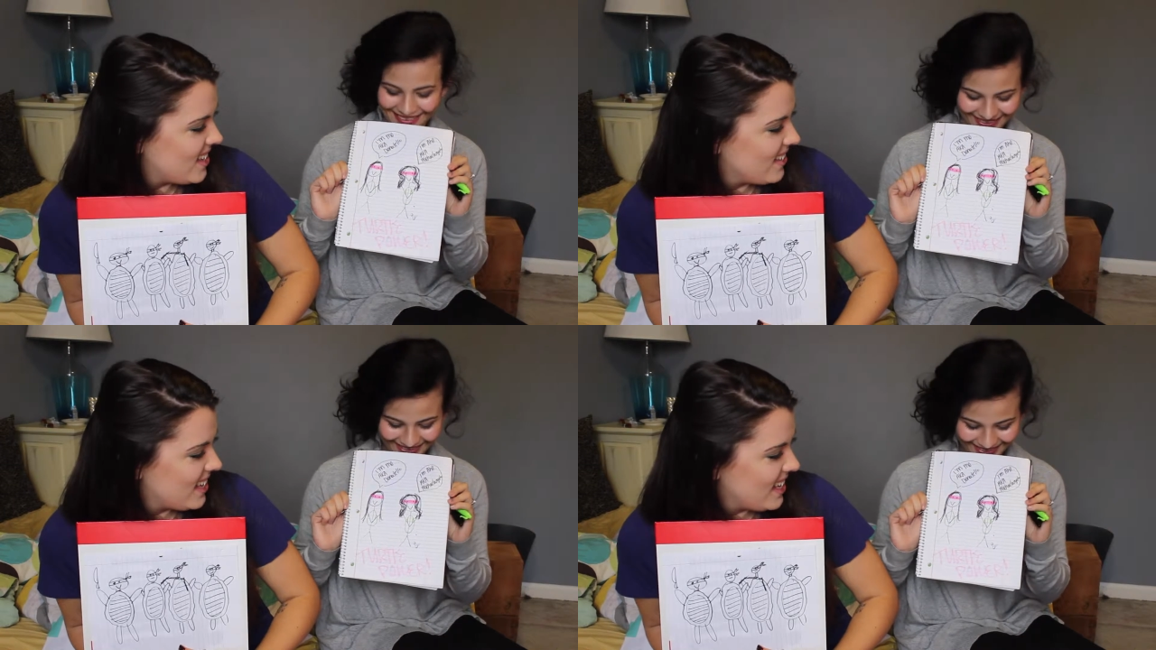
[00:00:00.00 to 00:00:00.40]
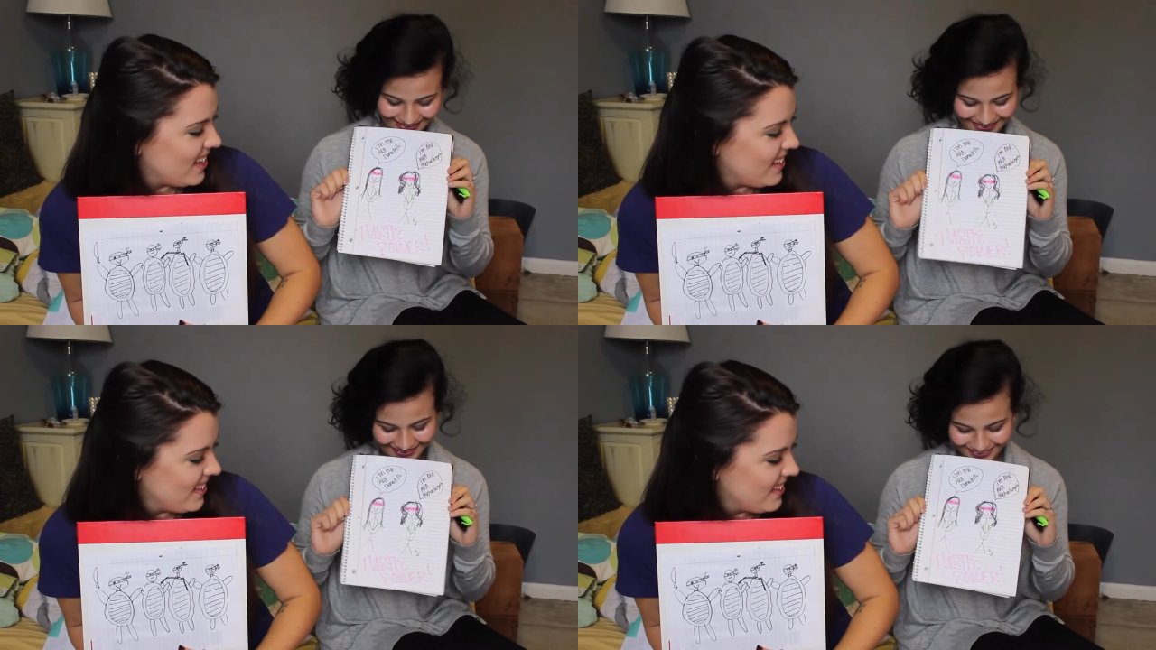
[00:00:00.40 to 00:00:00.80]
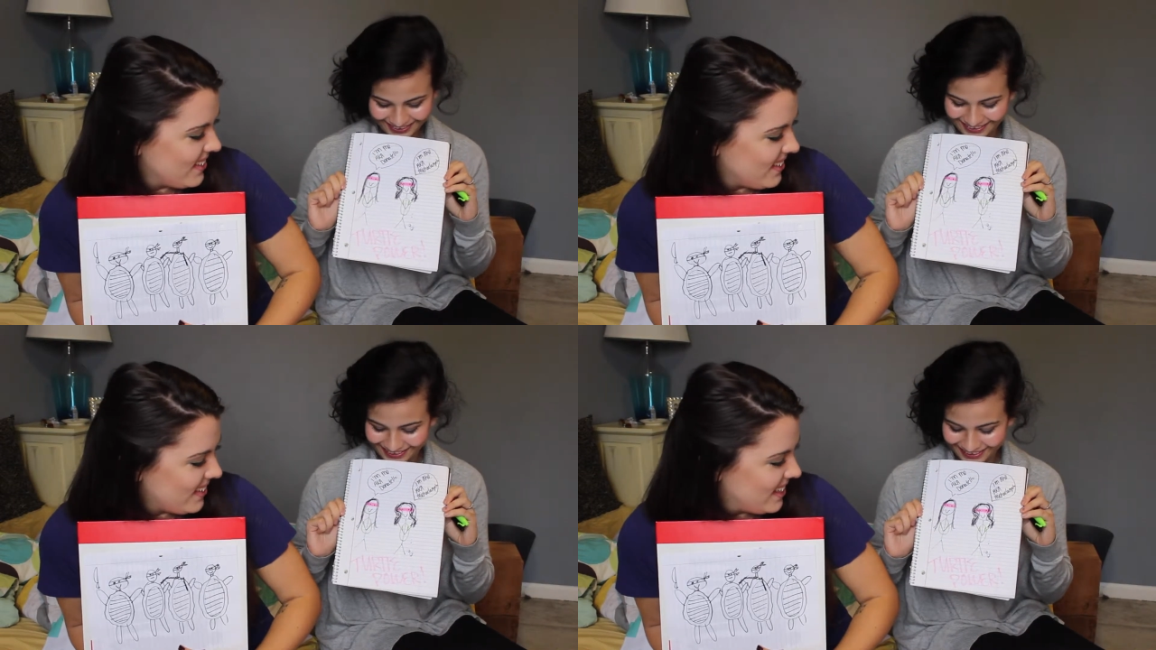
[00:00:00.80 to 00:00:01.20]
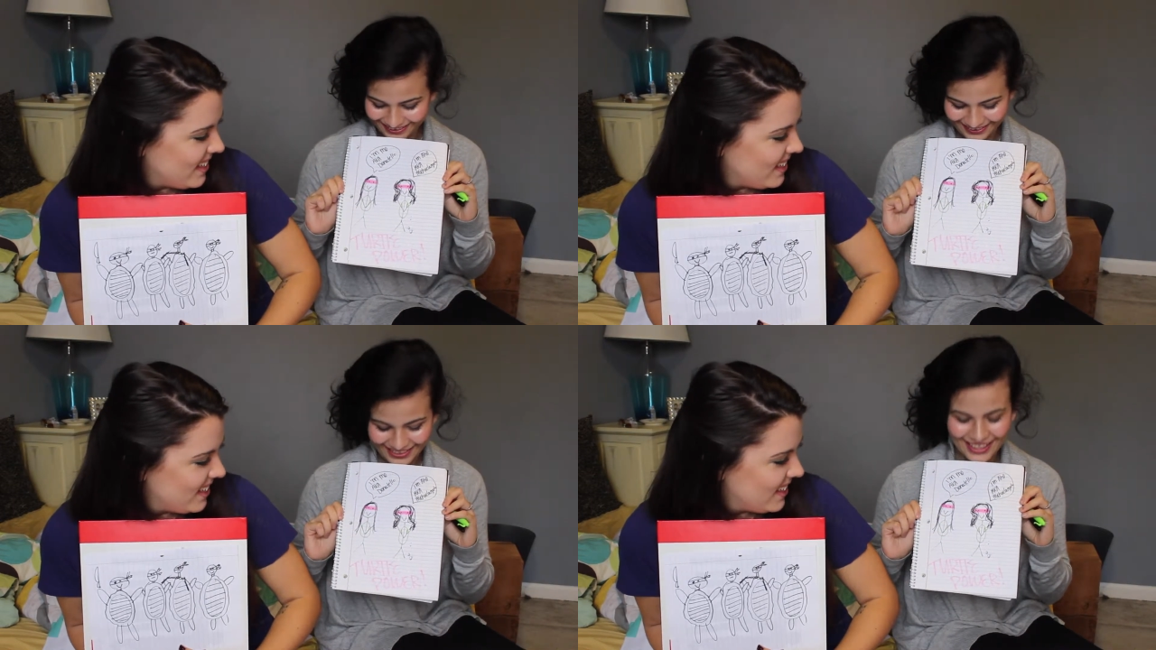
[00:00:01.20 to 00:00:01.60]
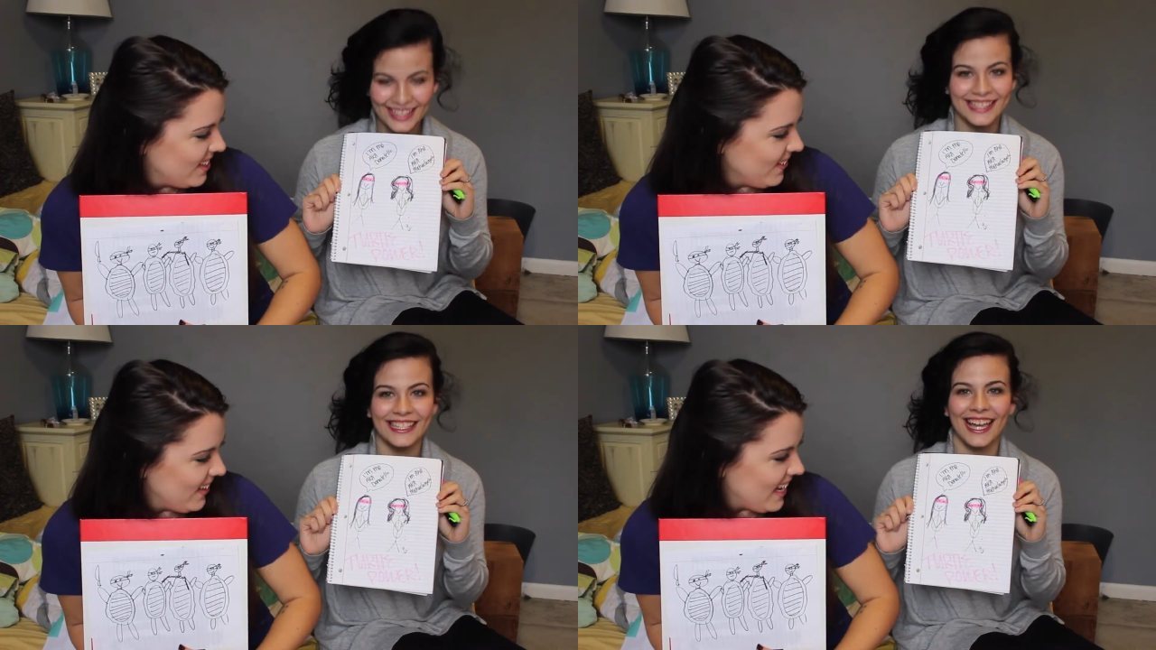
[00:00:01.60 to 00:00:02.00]
Speaker 1: so cute.
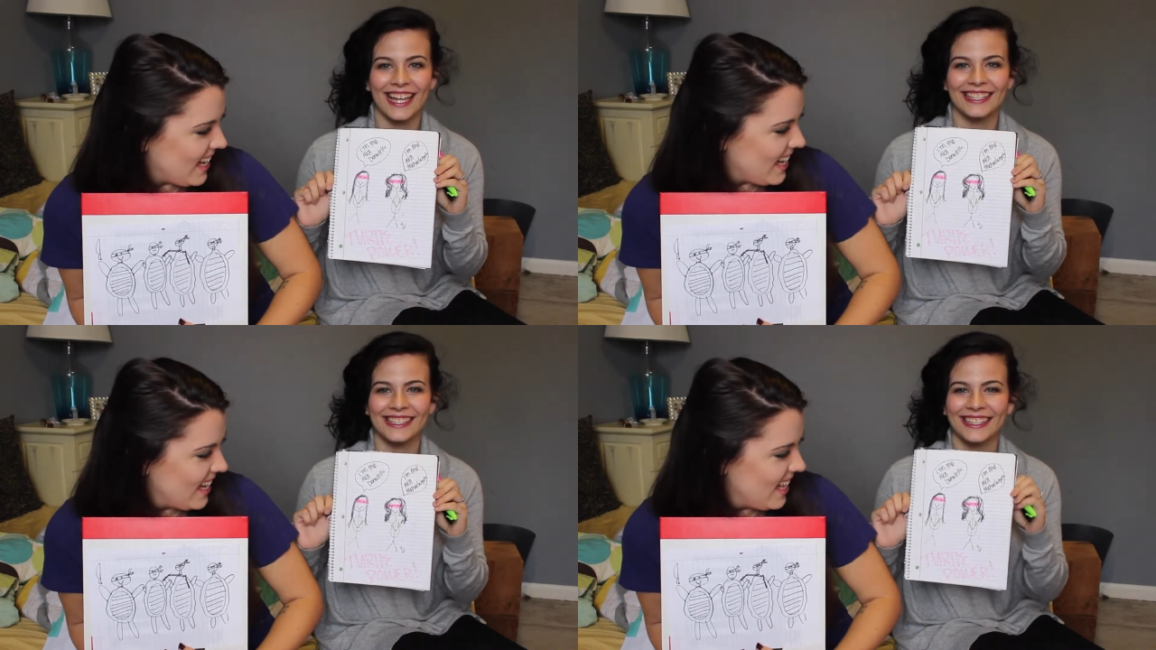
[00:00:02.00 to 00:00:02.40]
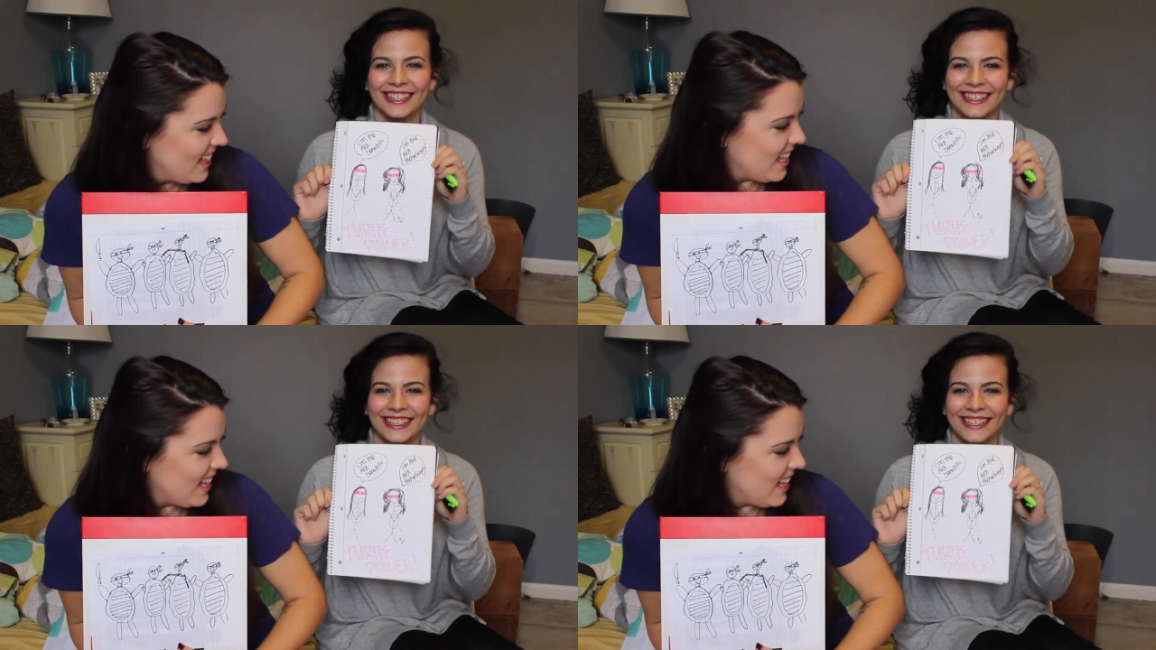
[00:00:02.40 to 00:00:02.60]
You it's win. Us.